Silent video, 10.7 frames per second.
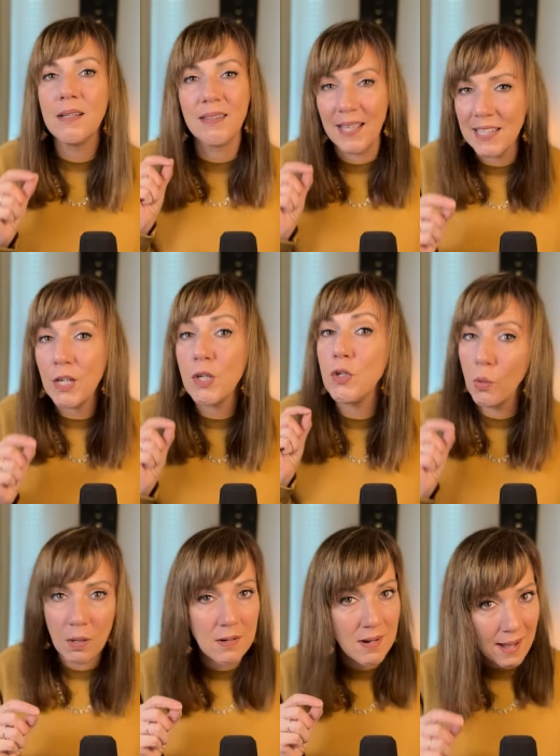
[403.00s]
like
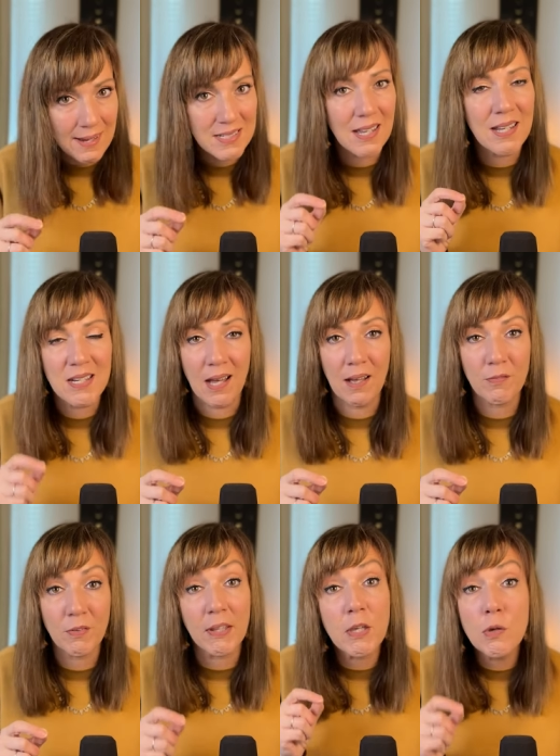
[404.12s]
you're not enough,
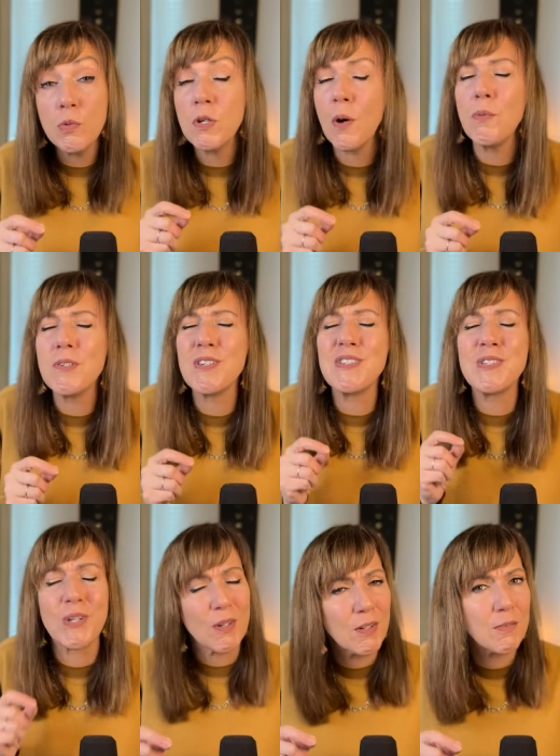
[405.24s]
like you don't
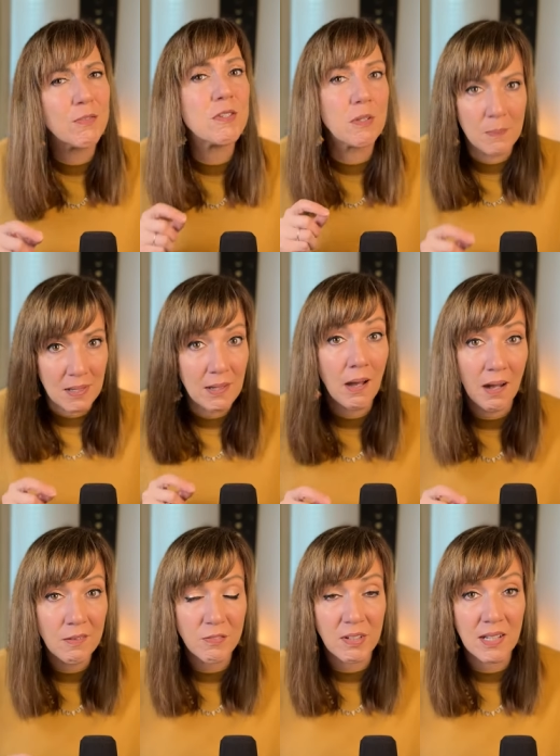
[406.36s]
deserve to be
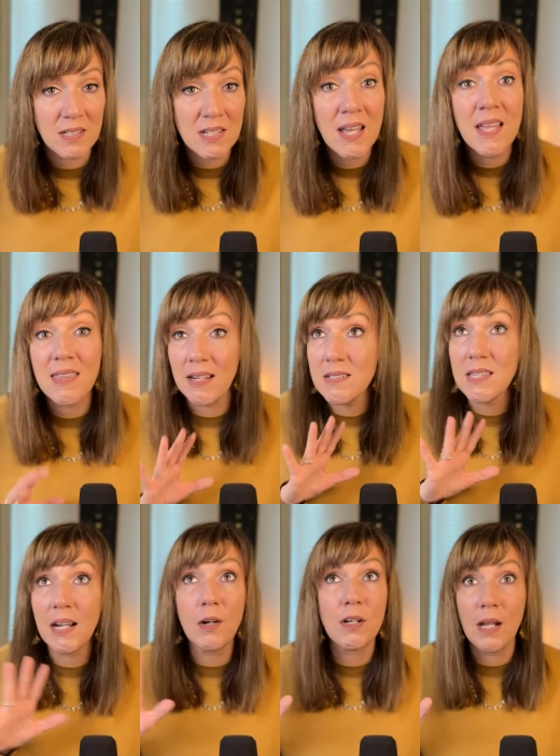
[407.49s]
confident. That is
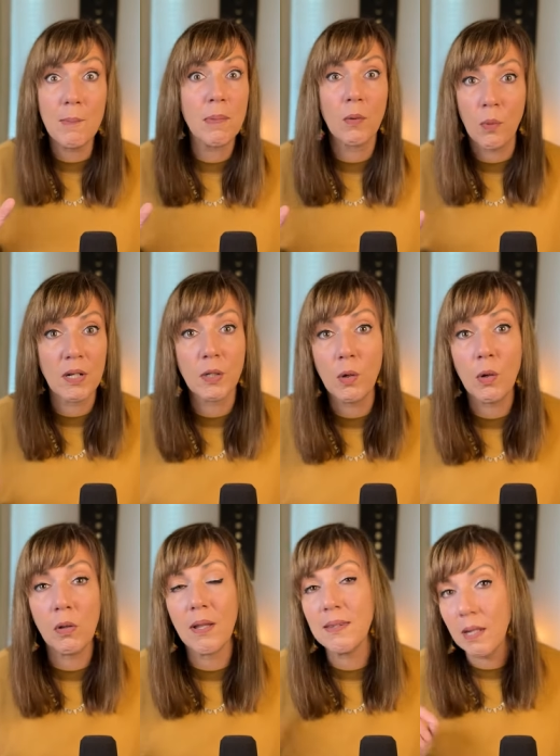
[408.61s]
their number one
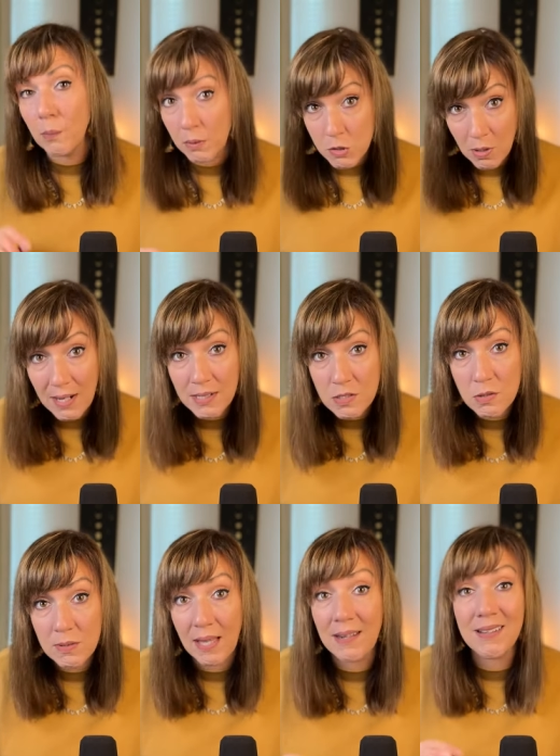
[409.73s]
goal, and they will try to do
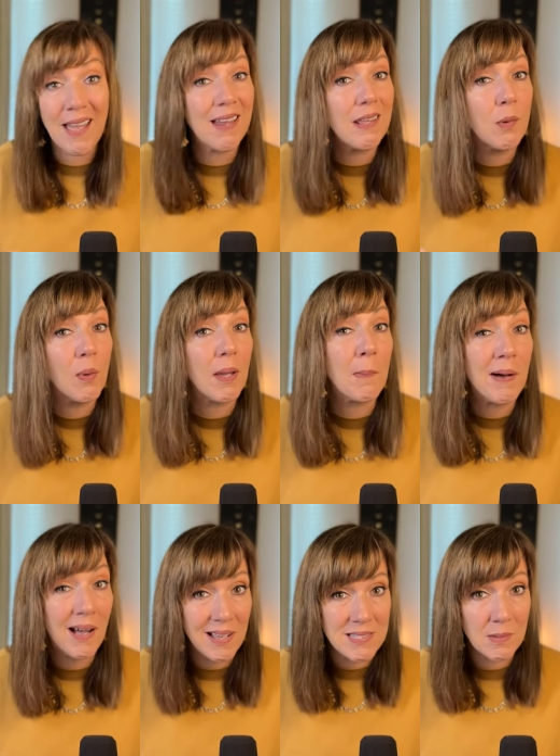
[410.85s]
that in any way
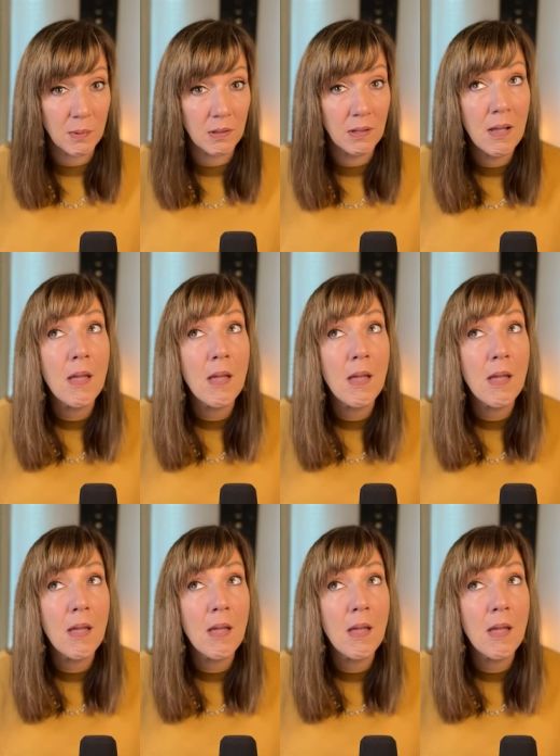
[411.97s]
possible.